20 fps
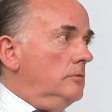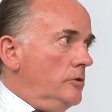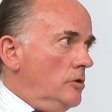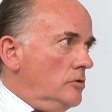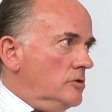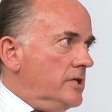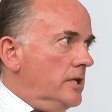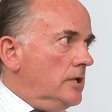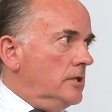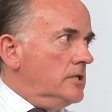
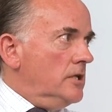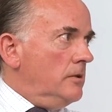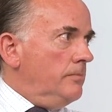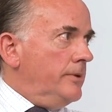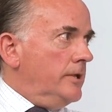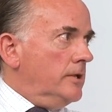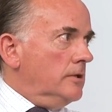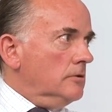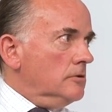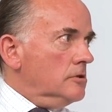utility
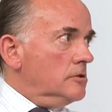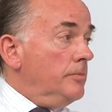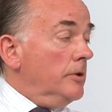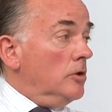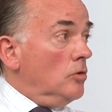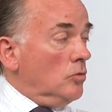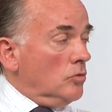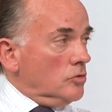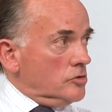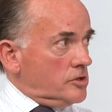bills,
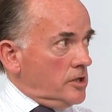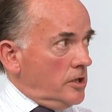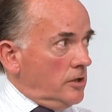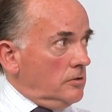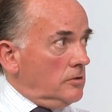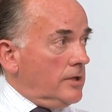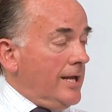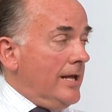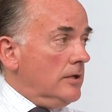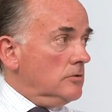but
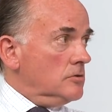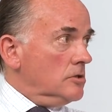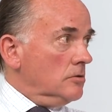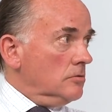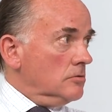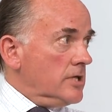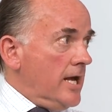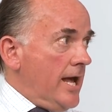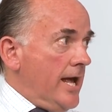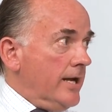also
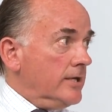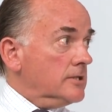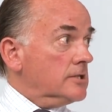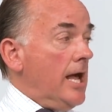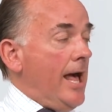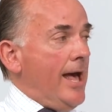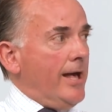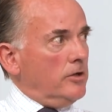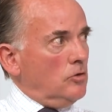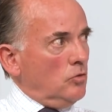council tax
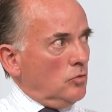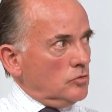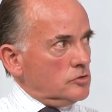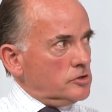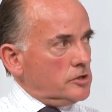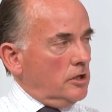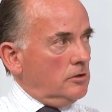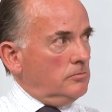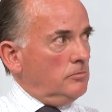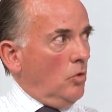and
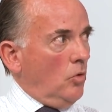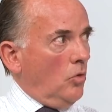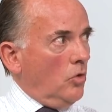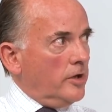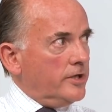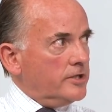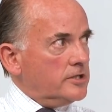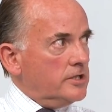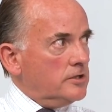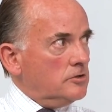also mortgage